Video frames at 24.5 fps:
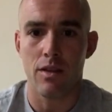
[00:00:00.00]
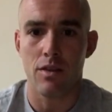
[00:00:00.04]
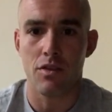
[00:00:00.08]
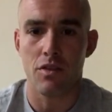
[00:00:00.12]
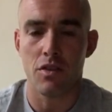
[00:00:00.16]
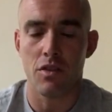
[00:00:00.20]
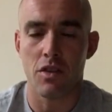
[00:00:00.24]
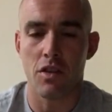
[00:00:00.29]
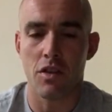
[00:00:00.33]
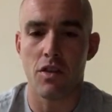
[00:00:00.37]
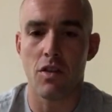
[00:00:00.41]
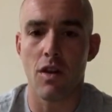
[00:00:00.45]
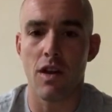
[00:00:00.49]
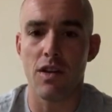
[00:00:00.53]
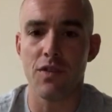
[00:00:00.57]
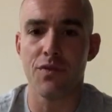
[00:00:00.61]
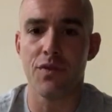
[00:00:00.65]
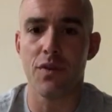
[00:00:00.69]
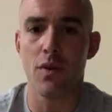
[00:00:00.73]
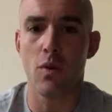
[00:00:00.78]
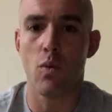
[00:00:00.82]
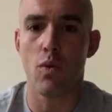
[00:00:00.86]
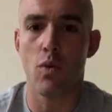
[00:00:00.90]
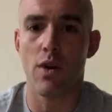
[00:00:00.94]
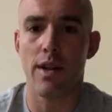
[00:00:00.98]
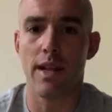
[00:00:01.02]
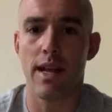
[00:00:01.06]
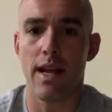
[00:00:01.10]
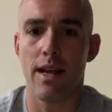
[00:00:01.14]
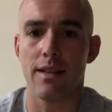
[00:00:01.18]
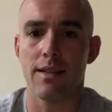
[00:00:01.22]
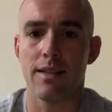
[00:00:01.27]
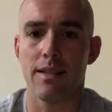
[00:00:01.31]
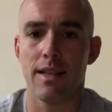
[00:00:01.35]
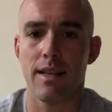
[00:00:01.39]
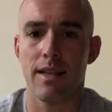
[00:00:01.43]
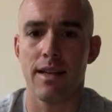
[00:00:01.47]
So the CrossFit
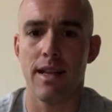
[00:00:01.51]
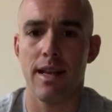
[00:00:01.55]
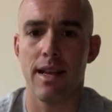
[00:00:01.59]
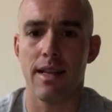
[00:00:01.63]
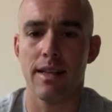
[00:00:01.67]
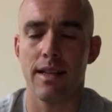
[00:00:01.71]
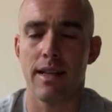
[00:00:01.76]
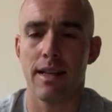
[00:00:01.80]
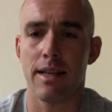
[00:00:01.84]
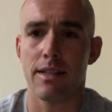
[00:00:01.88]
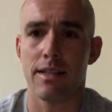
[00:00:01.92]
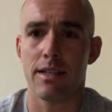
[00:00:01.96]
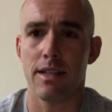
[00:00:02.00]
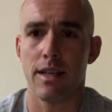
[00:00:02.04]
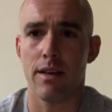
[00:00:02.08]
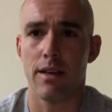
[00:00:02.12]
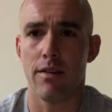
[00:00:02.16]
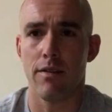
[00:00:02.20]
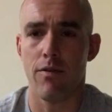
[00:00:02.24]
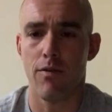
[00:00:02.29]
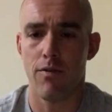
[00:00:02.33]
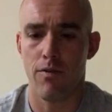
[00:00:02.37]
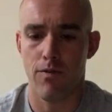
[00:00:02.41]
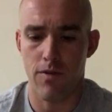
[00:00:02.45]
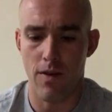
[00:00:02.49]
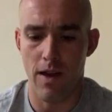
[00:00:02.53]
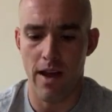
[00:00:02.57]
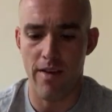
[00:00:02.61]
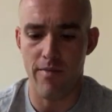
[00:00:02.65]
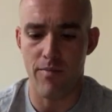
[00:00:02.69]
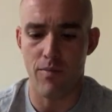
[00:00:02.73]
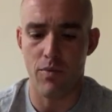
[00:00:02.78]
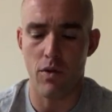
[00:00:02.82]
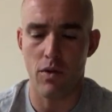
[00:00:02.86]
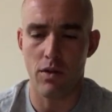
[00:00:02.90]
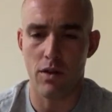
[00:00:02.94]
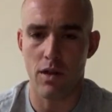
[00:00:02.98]
workout, Cindy, I think it's uh,
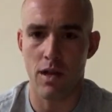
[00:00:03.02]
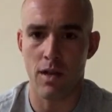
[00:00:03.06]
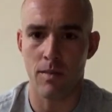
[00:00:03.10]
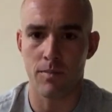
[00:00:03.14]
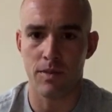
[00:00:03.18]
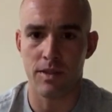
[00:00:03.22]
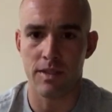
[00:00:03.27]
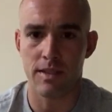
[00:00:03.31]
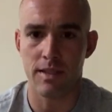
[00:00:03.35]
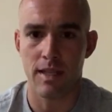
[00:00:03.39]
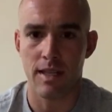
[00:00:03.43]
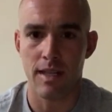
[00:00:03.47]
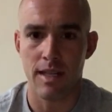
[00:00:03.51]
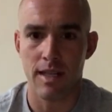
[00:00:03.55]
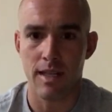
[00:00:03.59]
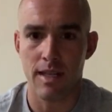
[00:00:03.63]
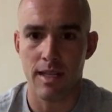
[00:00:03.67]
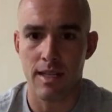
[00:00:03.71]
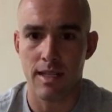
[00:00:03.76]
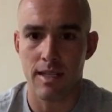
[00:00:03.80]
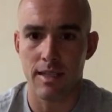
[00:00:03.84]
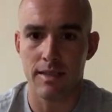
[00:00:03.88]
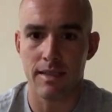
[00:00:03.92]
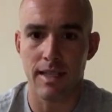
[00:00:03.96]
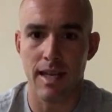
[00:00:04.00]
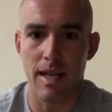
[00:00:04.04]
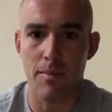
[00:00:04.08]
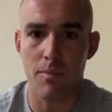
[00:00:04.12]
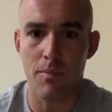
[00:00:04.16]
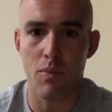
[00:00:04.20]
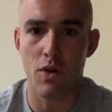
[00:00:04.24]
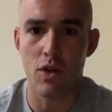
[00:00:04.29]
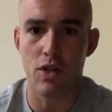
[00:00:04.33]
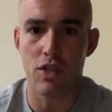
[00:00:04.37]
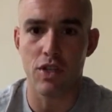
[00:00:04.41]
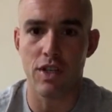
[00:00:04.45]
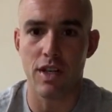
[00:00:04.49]
five pull-ups 10
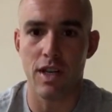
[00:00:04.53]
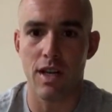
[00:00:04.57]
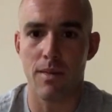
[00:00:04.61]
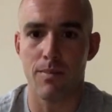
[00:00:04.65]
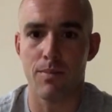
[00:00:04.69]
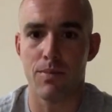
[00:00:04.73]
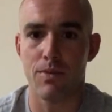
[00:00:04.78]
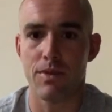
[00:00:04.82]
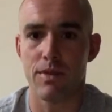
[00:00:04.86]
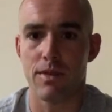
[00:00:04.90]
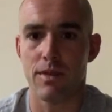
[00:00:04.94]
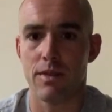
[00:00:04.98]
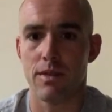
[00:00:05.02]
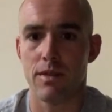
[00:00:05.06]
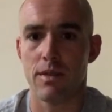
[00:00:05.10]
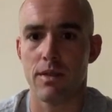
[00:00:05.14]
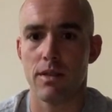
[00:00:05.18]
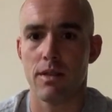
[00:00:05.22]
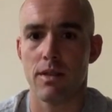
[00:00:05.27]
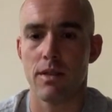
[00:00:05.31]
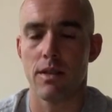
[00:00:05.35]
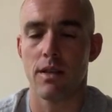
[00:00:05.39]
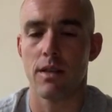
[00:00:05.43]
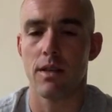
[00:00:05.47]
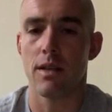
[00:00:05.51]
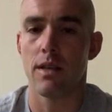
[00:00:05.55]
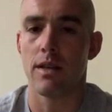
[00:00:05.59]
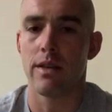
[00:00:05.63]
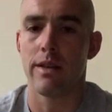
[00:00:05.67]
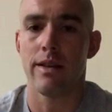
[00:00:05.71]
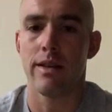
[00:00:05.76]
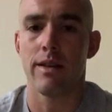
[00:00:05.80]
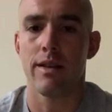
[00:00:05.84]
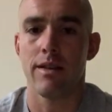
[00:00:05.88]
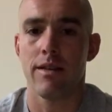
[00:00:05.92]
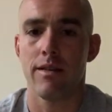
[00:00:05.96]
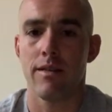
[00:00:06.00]
push-ups,
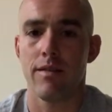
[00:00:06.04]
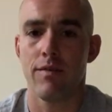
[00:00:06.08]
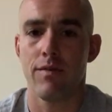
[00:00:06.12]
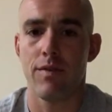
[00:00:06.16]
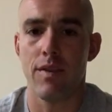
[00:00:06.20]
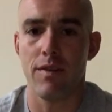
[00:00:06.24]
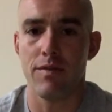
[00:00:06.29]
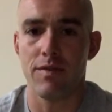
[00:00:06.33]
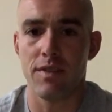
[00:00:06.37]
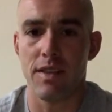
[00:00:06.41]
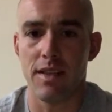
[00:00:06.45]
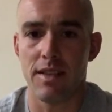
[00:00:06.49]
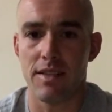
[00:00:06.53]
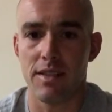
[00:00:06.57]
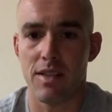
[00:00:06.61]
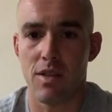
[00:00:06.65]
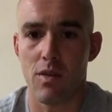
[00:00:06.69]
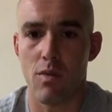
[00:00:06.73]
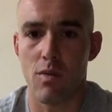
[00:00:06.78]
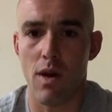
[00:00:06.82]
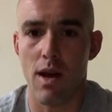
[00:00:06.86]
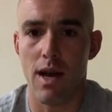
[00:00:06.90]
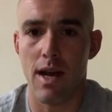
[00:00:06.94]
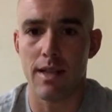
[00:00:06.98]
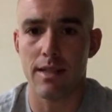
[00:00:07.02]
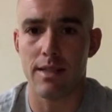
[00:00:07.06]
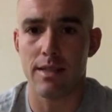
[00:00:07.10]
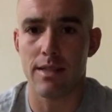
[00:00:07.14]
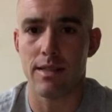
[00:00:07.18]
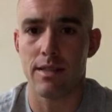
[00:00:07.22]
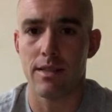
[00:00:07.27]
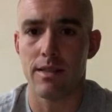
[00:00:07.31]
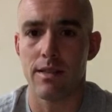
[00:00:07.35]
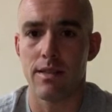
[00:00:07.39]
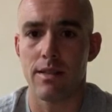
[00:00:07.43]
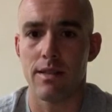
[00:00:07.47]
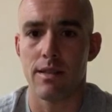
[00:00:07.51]
15 squats,
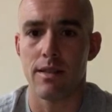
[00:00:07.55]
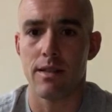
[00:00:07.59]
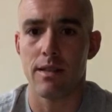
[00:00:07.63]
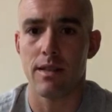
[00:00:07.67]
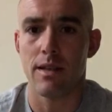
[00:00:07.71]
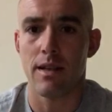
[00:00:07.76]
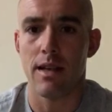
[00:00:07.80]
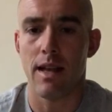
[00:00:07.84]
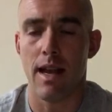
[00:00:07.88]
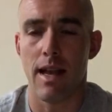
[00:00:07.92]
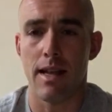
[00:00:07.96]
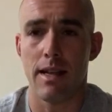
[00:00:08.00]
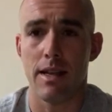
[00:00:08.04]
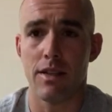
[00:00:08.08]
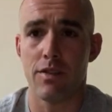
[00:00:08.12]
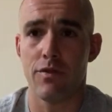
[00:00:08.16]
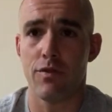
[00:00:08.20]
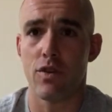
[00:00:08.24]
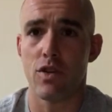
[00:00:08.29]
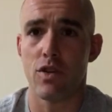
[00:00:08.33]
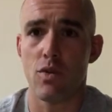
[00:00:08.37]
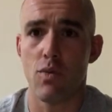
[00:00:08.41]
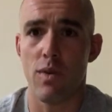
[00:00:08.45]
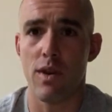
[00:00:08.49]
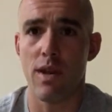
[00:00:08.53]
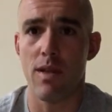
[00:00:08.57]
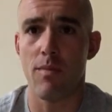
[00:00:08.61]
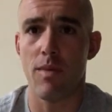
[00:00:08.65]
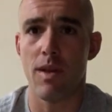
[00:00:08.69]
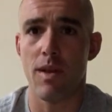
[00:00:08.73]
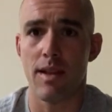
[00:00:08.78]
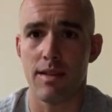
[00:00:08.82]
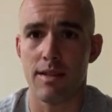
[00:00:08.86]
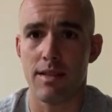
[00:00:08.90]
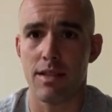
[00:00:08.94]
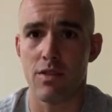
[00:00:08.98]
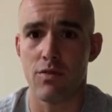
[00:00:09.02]
and it's for 20
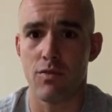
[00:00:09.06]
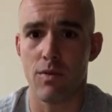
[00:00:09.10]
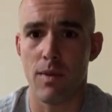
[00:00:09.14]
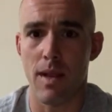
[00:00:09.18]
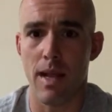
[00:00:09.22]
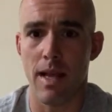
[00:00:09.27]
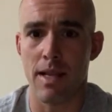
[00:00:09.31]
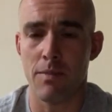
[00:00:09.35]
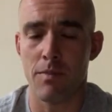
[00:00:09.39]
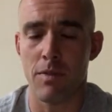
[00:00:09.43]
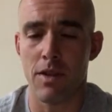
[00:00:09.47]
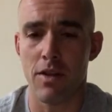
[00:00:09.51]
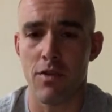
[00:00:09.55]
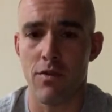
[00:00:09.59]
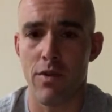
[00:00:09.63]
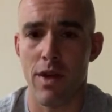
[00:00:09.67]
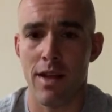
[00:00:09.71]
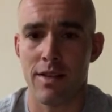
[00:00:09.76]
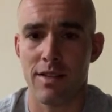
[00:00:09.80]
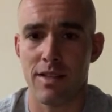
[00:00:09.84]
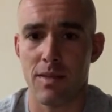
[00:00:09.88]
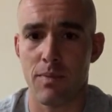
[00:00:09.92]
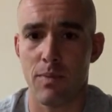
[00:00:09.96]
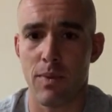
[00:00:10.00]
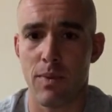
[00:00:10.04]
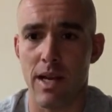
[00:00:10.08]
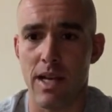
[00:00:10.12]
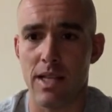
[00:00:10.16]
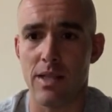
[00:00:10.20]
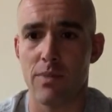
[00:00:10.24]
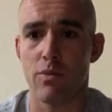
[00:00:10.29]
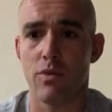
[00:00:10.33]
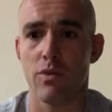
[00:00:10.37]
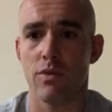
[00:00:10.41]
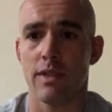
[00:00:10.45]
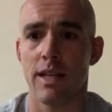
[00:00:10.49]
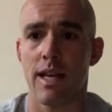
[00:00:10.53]
minutes as, as many rounds as
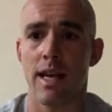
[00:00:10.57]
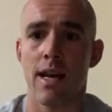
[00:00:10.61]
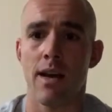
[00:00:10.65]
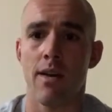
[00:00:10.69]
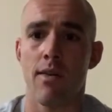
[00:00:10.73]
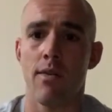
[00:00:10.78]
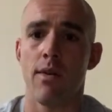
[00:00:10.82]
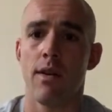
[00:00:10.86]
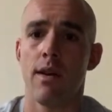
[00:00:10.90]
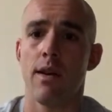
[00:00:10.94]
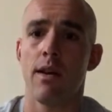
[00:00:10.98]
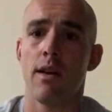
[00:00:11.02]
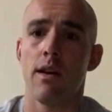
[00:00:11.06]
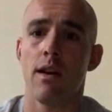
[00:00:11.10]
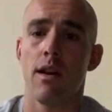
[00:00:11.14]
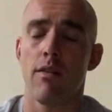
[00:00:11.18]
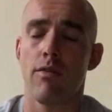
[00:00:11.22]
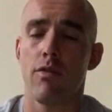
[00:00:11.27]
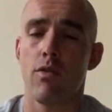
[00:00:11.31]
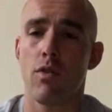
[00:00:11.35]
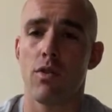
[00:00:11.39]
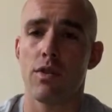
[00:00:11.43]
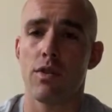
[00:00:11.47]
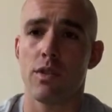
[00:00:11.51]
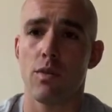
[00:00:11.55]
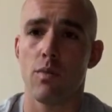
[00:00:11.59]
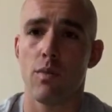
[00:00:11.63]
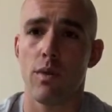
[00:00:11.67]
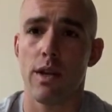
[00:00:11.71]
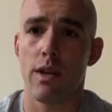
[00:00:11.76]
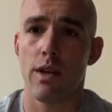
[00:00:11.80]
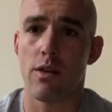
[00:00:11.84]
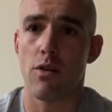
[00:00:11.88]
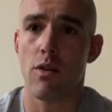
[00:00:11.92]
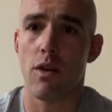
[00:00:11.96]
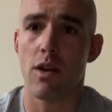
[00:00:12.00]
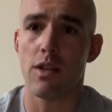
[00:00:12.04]
possible. Now, of course, the
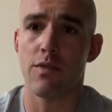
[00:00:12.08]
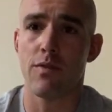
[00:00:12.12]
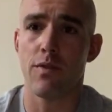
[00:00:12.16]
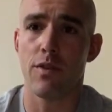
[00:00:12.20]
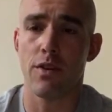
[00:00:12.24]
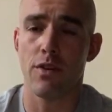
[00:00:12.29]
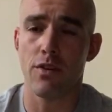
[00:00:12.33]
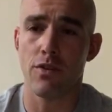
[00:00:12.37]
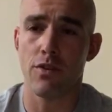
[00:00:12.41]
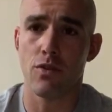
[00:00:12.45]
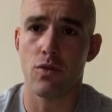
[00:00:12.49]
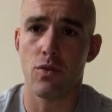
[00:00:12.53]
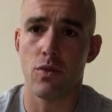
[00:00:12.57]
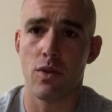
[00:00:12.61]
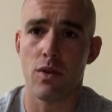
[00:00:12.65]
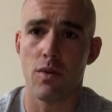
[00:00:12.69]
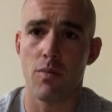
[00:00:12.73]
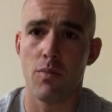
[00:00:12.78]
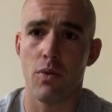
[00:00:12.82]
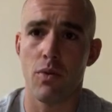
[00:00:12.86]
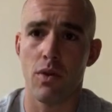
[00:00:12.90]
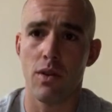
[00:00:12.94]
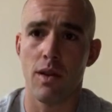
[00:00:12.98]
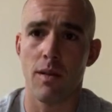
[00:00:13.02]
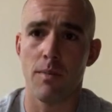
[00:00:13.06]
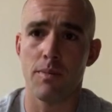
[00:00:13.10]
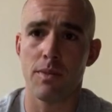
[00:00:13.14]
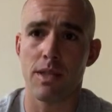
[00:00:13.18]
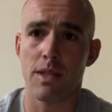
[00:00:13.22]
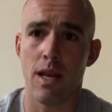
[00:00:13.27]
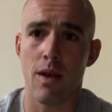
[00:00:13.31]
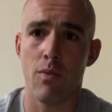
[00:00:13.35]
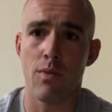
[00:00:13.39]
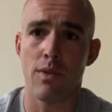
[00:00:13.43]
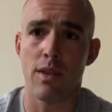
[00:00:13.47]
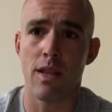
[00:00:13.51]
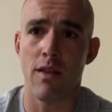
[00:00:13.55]
way CrossFitters do their pull-ups,
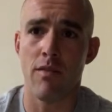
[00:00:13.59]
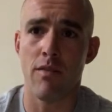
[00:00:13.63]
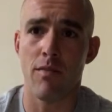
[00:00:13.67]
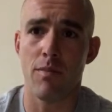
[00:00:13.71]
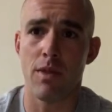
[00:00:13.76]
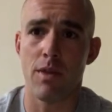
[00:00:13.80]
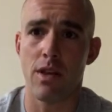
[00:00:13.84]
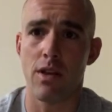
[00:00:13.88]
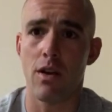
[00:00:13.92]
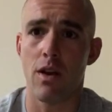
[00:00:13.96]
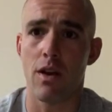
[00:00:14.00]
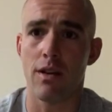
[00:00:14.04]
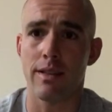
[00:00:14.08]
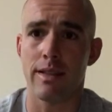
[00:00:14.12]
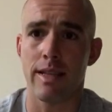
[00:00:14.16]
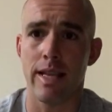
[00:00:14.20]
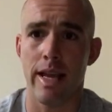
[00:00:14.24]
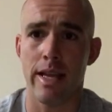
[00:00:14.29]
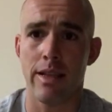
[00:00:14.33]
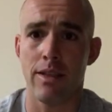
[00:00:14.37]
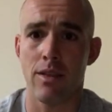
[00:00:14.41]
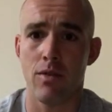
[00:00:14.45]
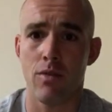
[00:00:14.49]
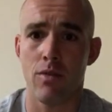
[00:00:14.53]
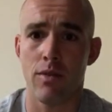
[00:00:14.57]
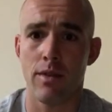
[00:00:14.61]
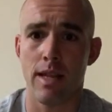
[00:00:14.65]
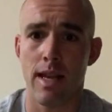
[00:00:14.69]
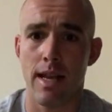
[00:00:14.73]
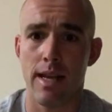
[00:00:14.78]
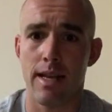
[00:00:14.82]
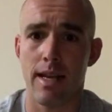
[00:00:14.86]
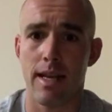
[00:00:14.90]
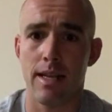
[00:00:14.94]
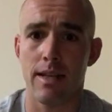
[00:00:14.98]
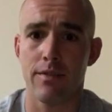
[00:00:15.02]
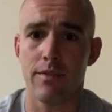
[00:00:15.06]
I would never be caught dead doing
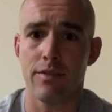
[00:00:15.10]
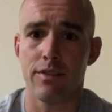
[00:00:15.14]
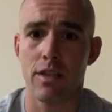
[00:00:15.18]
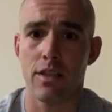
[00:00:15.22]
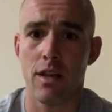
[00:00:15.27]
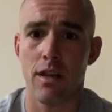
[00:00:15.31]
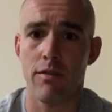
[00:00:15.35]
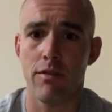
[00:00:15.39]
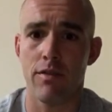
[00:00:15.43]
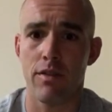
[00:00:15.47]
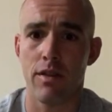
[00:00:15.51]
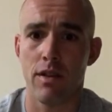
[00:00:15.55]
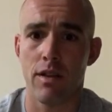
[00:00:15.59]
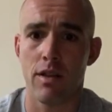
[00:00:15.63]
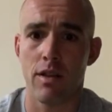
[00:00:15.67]
that kind of stuff.